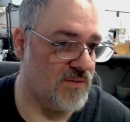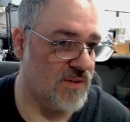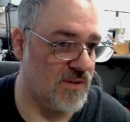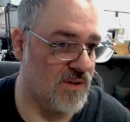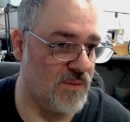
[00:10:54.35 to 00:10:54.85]

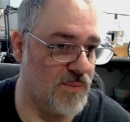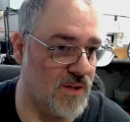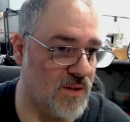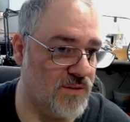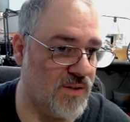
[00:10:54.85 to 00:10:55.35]
that are going to be
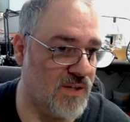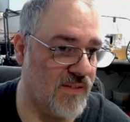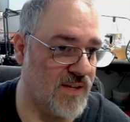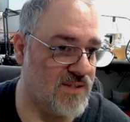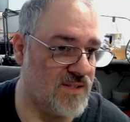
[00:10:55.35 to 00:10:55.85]
included in
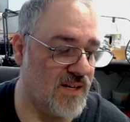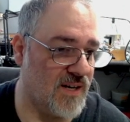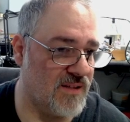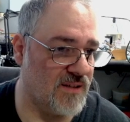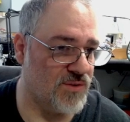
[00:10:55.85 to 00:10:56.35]
that set. I
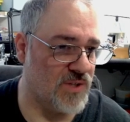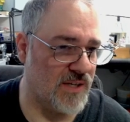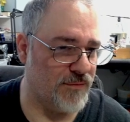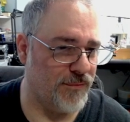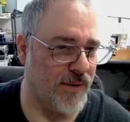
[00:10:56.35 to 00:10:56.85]
think there's
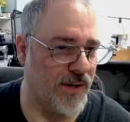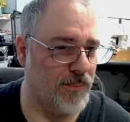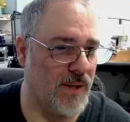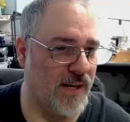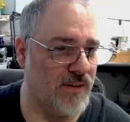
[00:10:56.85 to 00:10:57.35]
like a
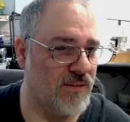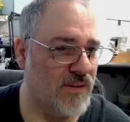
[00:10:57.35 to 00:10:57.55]
Firebot,